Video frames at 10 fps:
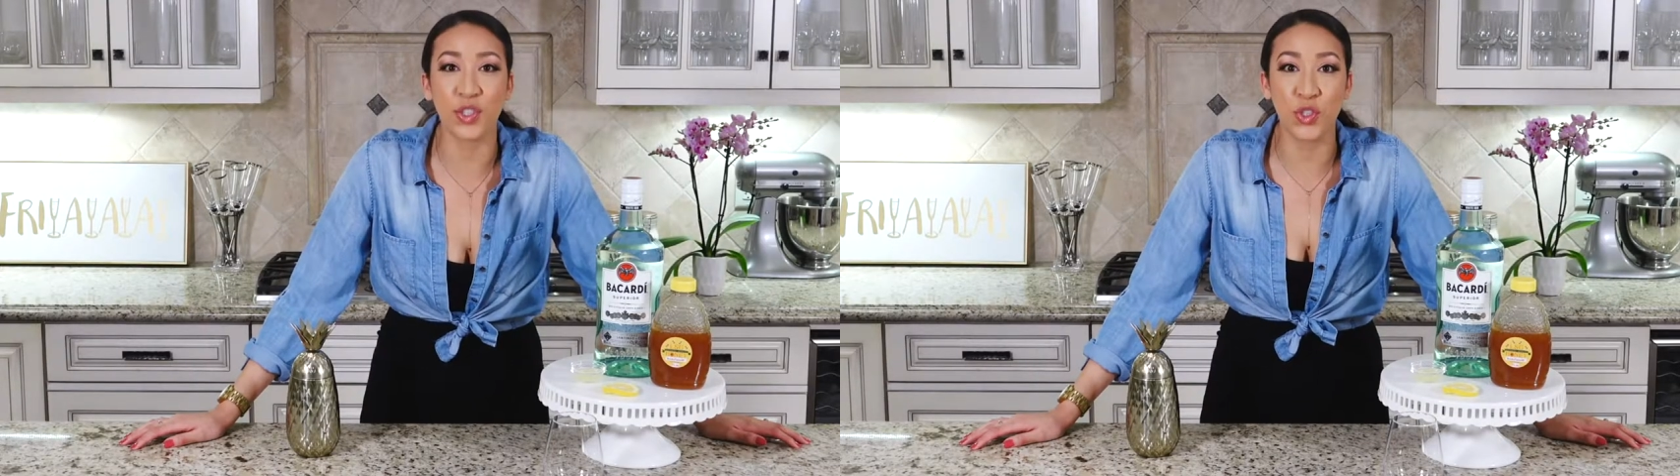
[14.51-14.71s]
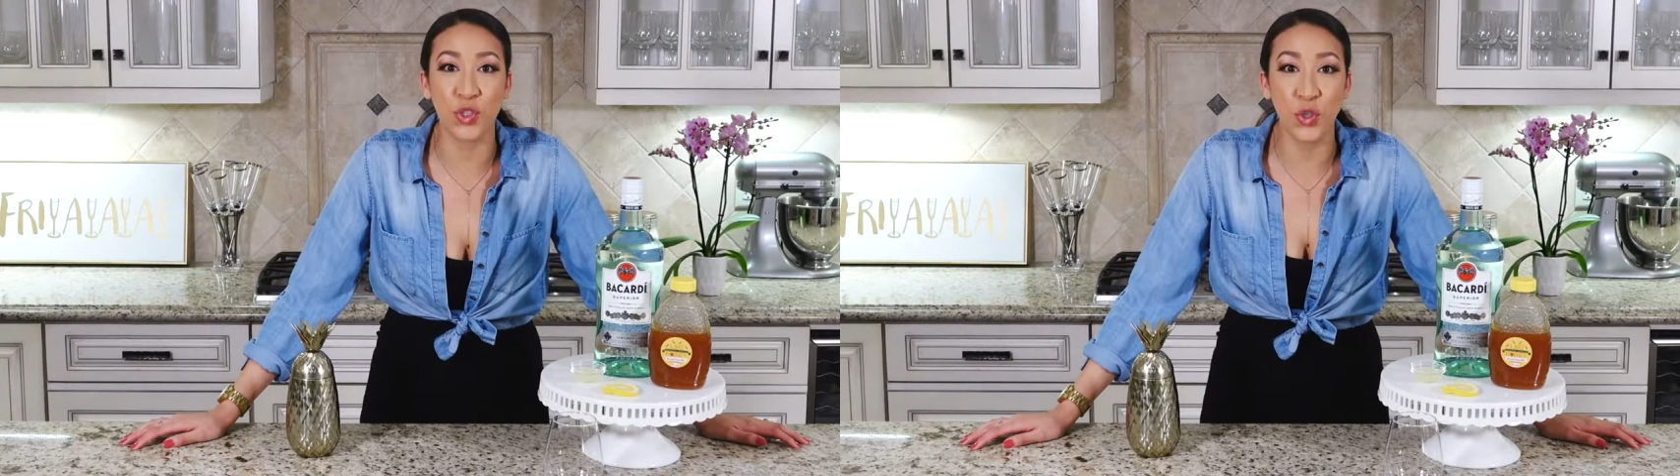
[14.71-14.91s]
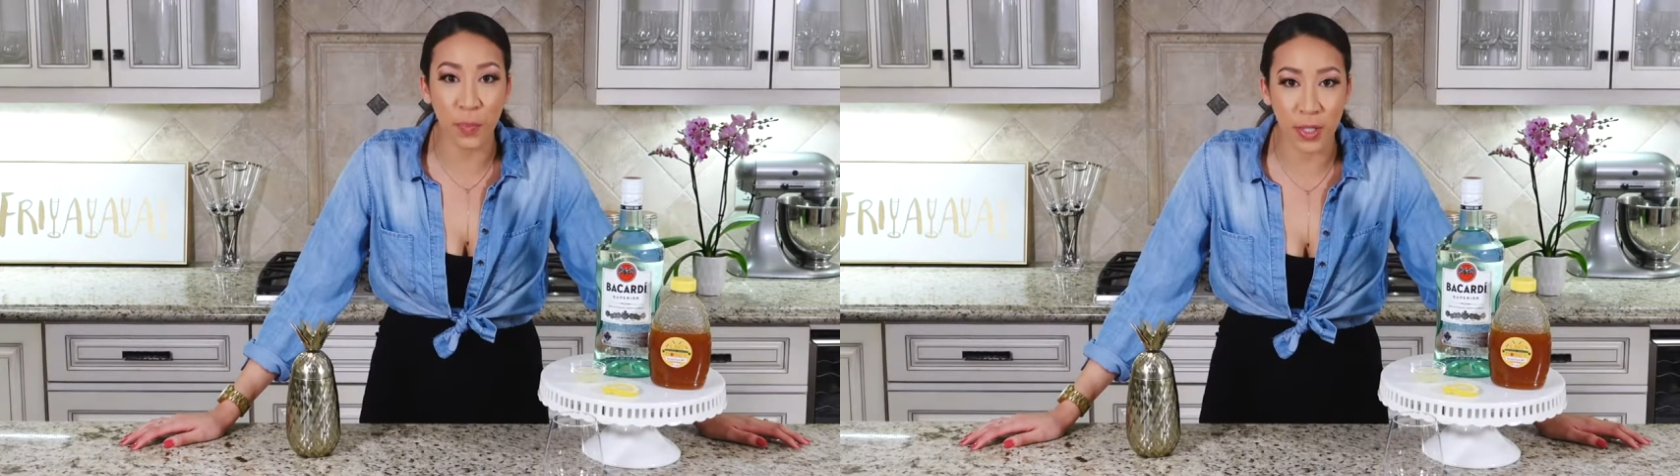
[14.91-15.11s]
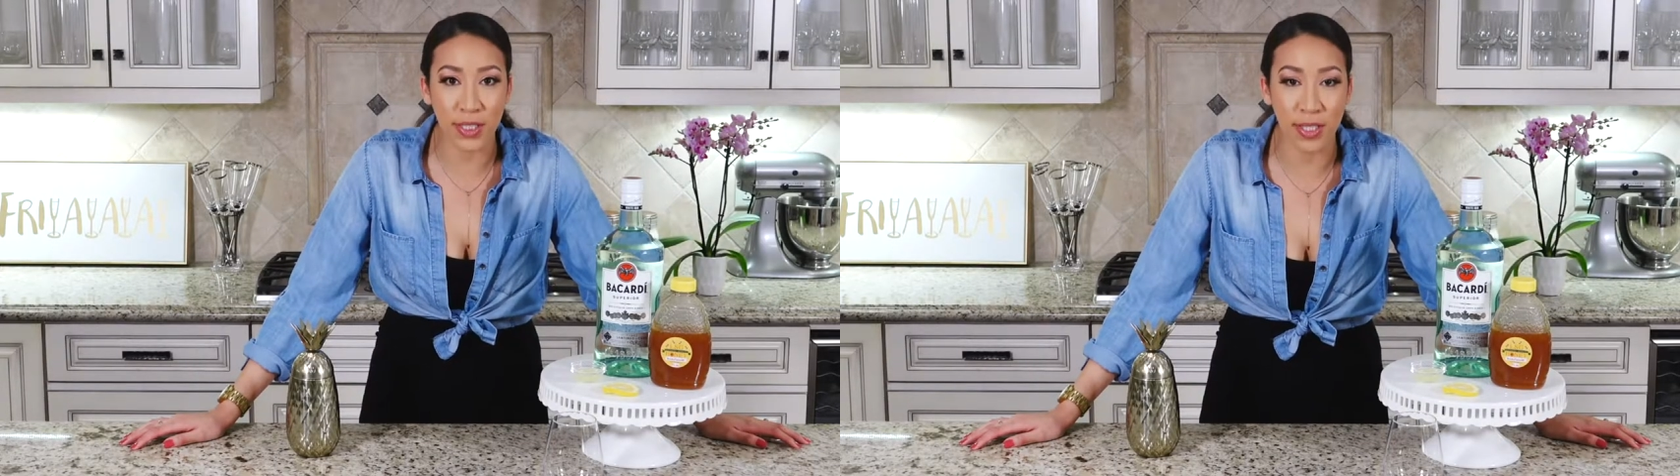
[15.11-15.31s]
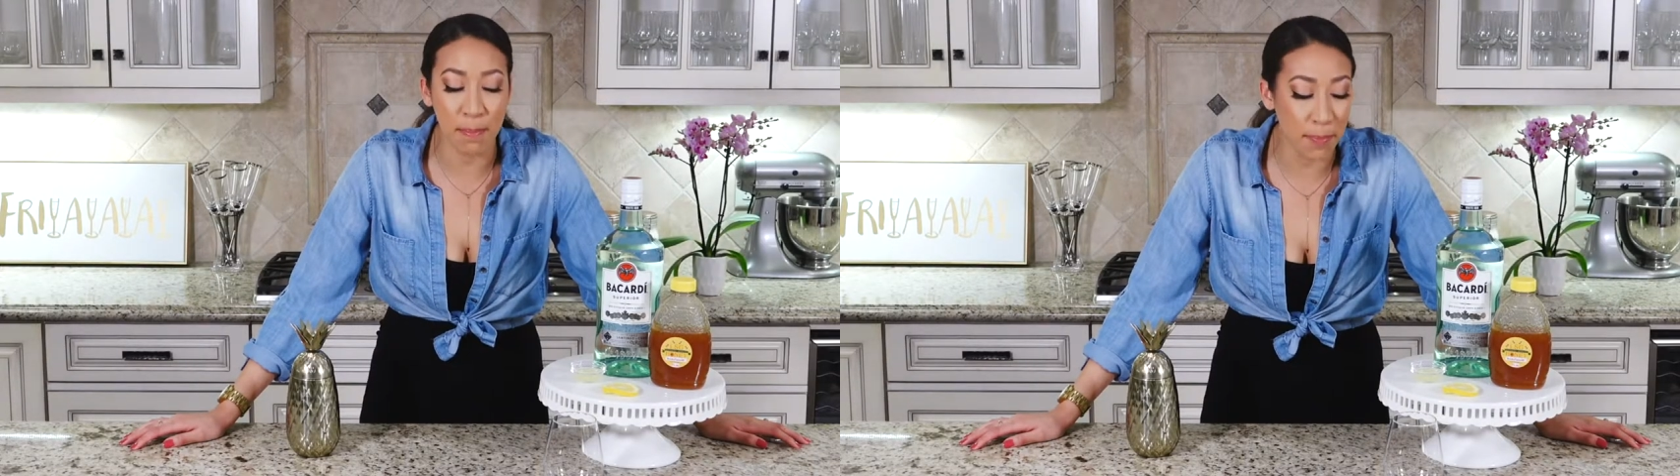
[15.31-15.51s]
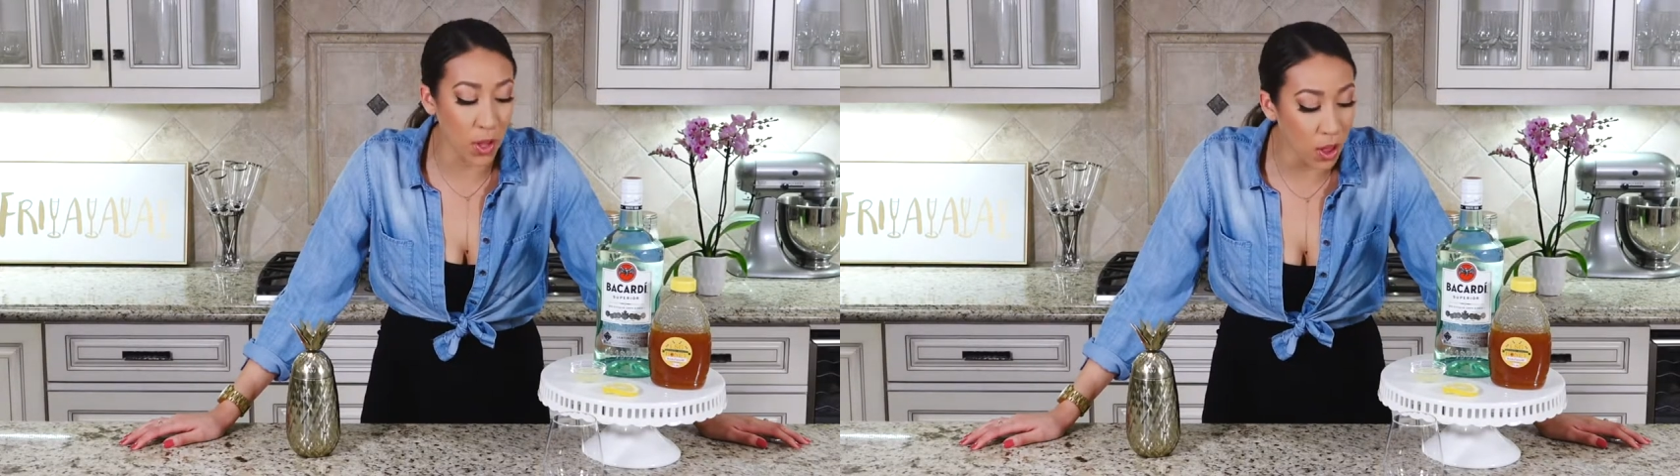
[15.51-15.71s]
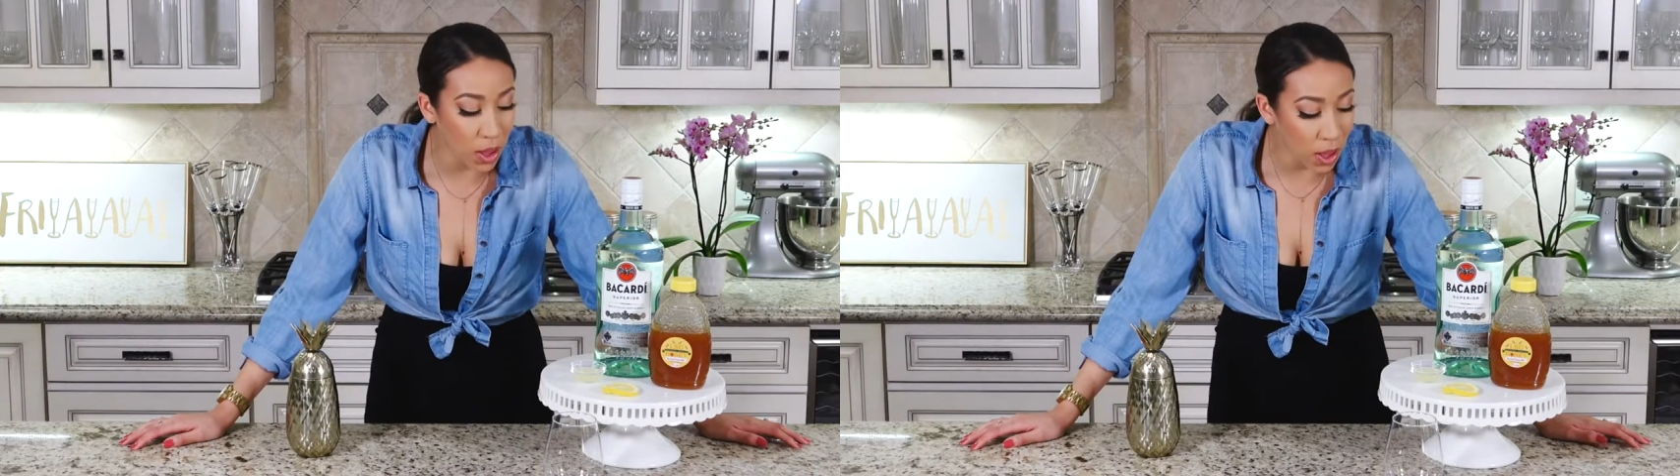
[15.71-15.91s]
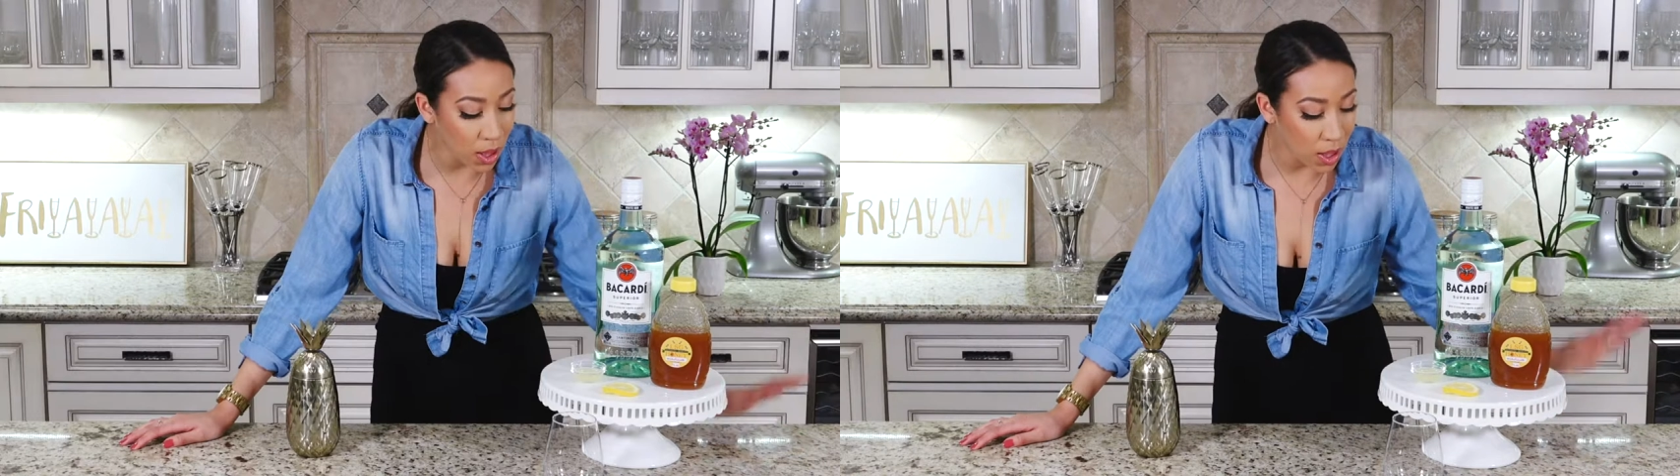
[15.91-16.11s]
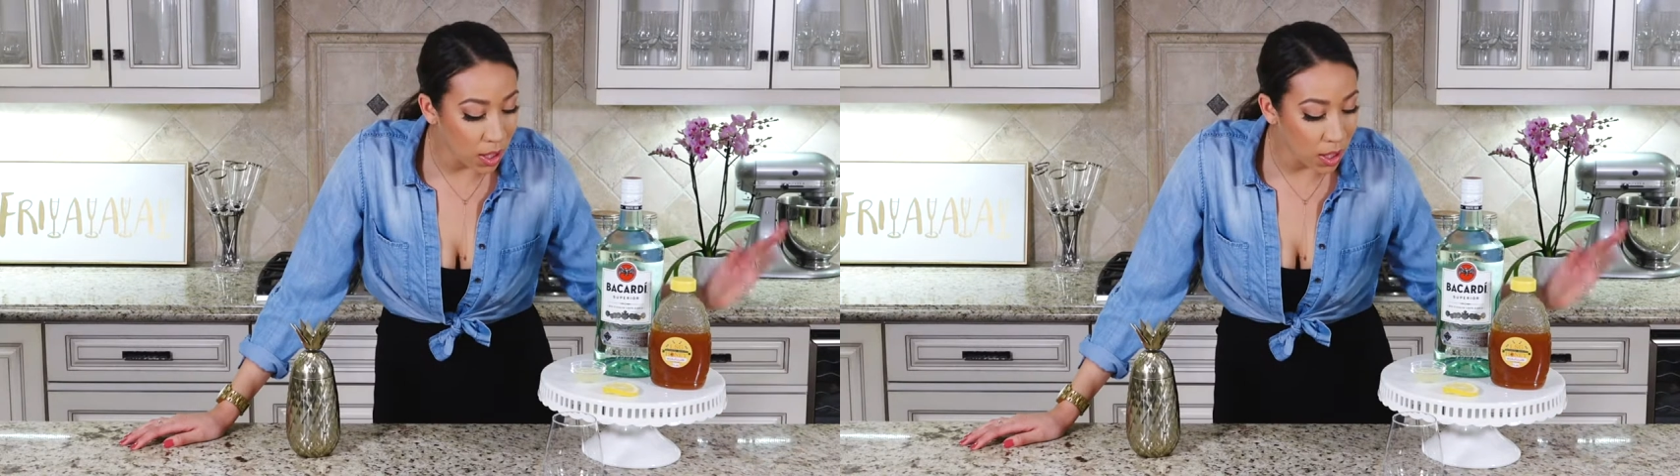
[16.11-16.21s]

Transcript: super simple